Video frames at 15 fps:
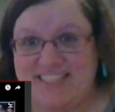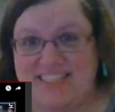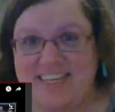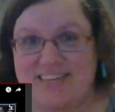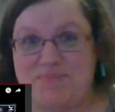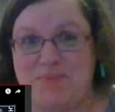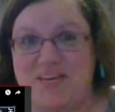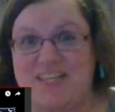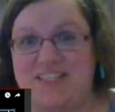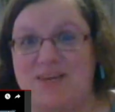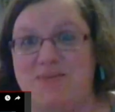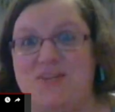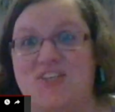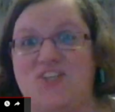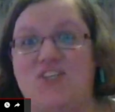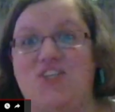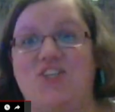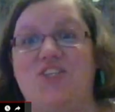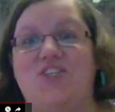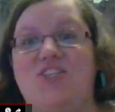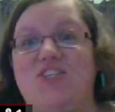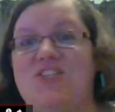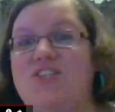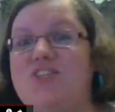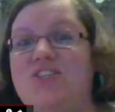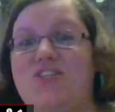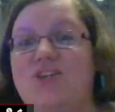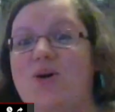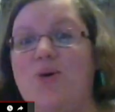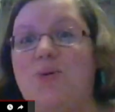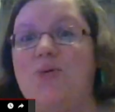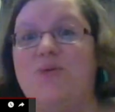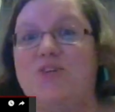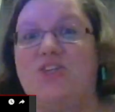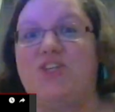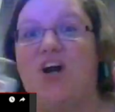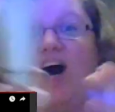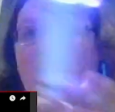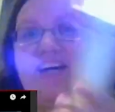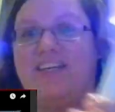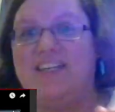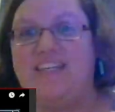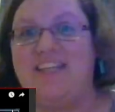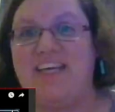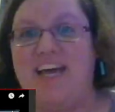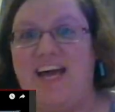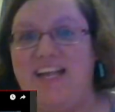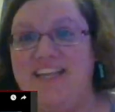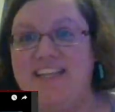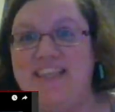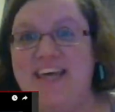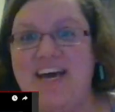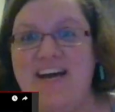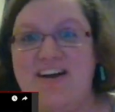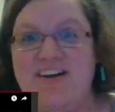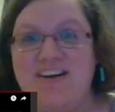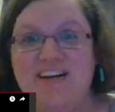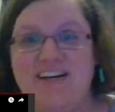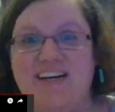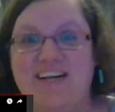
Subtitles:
stick because I was so shocked at the end there.